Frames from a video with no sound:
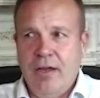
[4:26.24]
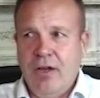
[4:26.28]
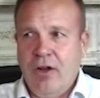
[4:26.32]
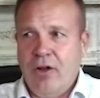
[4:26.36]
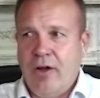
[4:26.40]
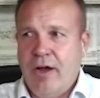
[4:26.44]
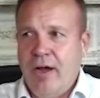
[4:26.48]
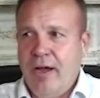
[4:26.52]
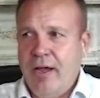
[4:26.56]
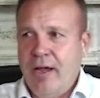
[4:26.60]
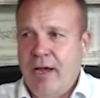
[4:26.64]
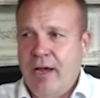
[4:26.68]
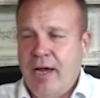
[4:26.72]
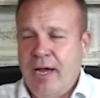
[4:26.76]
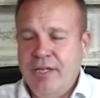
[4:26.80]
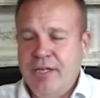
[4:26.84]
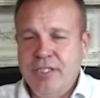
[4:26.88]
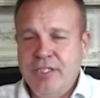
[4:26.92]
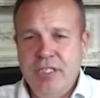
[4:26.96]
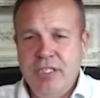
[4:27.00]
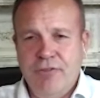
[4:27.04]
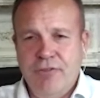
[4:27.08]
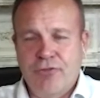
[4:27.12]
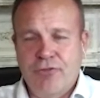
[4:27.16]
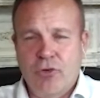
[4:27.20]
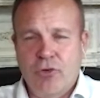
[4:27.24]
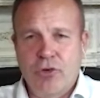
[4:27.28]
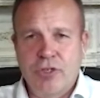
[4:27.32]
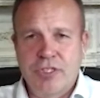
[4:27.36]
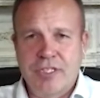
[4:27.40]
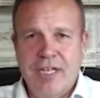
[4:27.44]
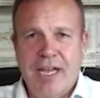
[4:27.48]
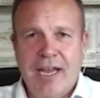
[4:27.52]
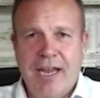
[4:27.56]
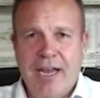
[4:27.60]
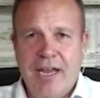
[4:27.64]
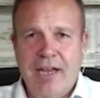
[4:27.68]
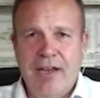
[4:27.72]
you know, I, I see
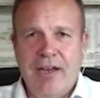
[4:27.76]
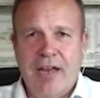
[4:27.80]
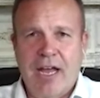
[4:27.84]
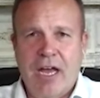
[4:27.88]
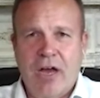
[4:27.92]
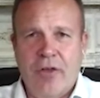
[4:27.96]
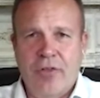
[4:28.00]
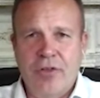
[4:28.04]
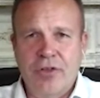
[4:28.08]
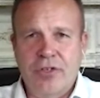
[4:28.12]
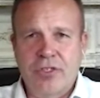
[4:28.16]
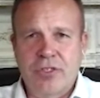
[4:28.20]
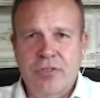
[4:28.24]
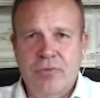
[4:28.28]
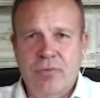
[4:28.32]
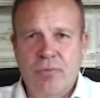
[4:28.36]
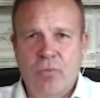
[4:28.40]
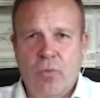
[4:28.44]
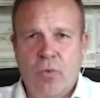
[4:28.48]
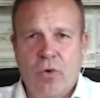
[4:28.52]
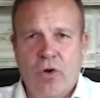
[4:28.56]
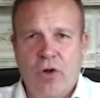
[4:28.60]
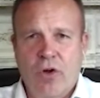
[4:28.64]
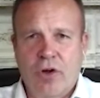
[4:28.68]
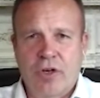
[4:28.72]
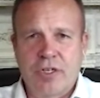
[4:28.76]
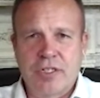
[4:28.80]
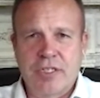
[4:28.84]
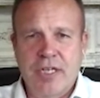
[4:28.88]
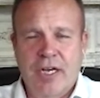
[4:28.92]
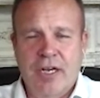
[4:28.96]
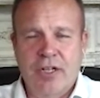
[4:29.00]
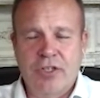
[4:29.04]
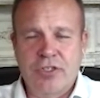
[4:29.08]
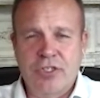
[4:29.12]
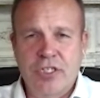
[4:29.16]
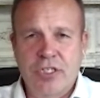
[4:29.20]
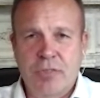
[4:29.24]
firsthand how this works
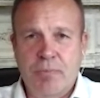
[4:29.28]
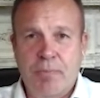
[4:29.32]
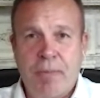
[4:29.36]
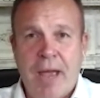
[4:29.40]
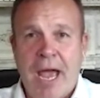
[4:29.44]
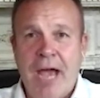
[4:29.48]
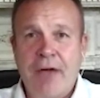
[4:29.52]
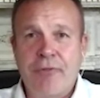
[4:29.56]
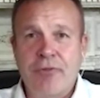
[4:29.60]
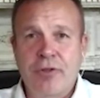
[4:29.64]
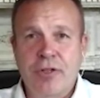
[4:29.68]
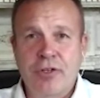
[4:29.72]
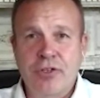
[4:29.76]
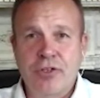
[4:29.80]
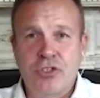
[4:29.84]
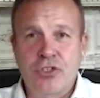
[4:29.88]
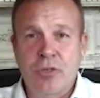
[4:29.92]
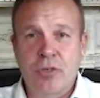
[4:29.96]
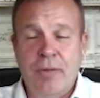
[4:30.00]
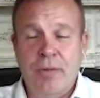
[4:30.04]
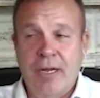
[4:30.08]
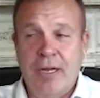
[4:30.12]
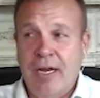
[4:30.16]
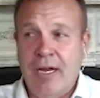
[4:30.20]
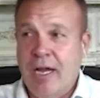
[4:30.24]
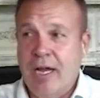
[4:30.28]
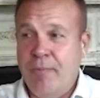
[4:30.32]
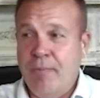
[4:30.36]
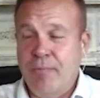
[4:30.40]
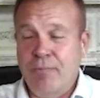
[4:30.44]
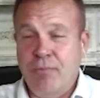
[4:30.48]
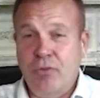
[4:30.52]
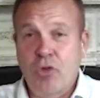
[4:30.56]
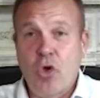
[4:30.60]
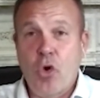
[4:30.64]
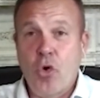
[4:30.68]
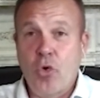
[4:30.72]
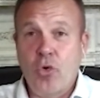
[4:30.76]
and it's just baffling to me. And
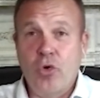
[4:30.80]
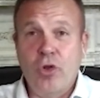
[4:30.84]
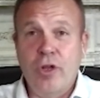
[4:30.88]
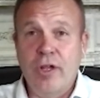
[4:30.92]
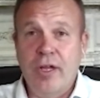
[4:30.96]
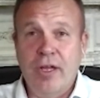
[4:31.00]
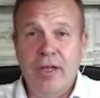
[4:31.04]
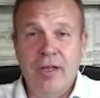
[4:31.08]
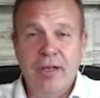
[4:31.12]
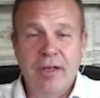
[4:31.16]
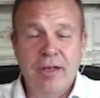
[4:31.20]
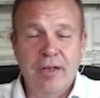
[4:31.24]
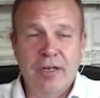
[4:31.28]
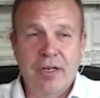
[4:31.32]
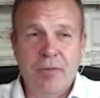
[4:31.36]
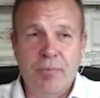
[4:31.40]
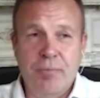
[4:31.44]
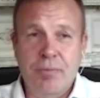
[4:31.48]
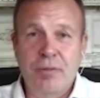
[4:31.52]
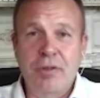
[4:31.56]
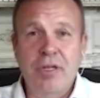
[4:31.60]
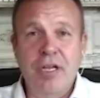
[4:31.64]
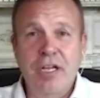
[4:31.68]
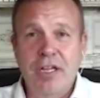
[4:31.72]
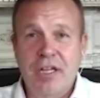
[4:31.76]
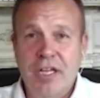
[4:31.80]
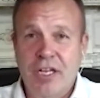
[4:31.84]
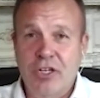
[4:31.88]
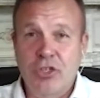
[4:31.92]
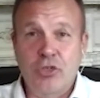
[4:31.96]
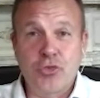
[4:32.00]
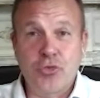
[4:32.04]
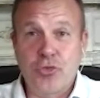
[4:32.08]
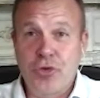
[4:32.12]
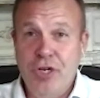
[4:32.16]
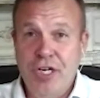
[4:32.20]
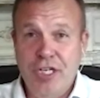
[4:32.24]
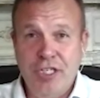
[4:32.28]
I'm totally, completely
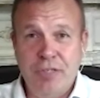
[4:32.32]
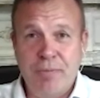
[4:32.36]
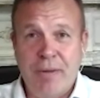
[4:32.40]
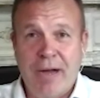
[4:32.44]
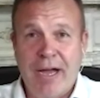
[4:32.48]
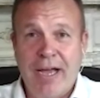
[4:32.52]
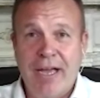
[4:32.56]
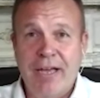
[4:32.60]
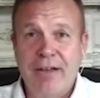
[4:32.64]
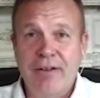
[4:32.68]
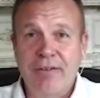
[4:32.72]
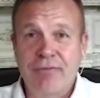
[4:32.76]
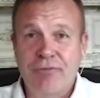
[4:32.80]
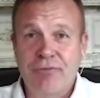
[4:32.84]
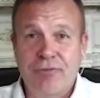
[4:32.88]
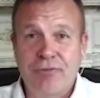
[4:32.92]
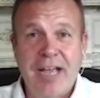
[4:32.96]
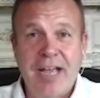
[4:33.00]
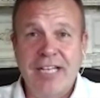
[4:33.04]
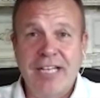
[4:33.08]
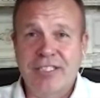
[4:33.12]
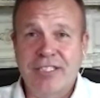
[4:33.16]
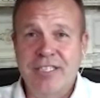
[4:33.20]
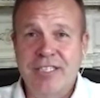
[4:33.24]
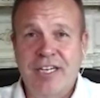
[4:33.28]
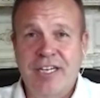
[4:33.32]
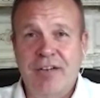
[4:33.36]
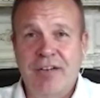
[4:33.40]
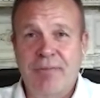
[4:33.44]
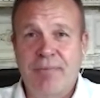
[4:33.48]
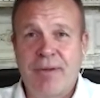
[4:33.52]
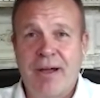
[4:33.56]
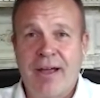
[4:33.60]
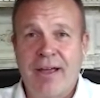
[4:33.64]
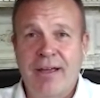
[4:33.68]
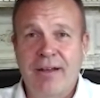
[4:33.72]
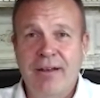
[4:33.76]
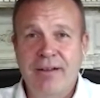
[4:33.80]
intrigued by it,
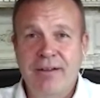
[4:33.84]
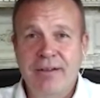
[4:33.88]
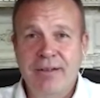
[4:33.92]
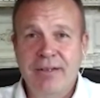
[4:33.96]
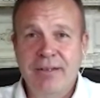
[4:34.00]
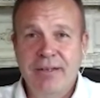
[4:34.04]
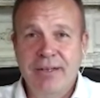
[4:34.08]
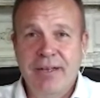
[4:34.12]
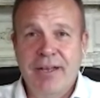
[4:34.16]
fascinated by it.